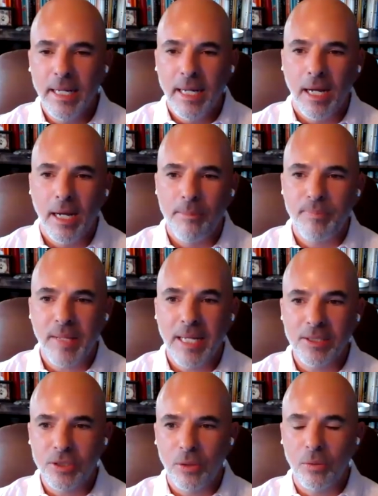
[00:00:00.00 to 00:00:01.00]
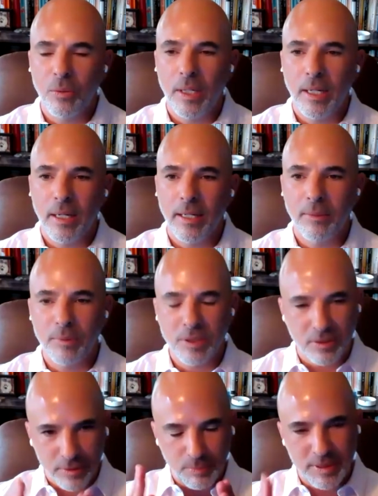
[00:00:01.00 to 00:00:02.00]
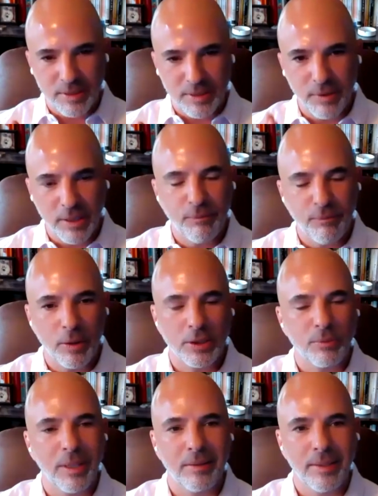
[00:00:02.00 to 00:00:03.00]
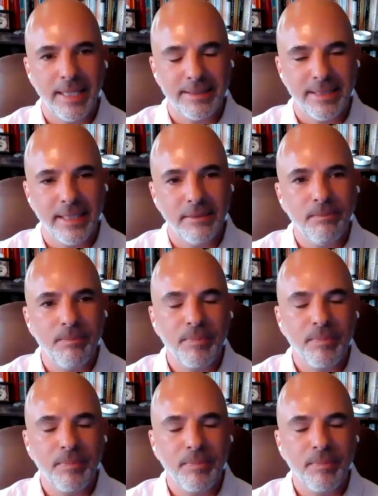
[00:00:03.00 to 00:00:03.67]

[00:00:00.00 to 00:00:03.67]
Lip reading: And so it was specifically focused around LinkedIn,